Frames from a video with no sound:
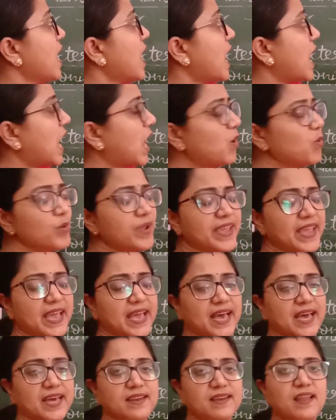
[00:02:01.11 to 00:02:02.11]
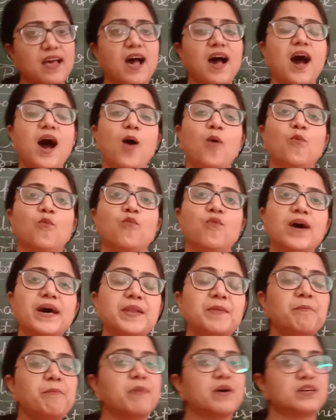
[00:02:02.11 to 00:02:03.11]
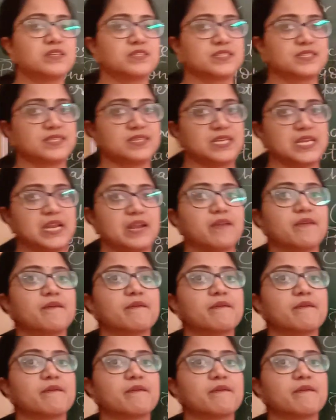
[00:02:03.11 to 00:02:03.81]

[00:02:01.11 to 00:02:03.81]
how can a one person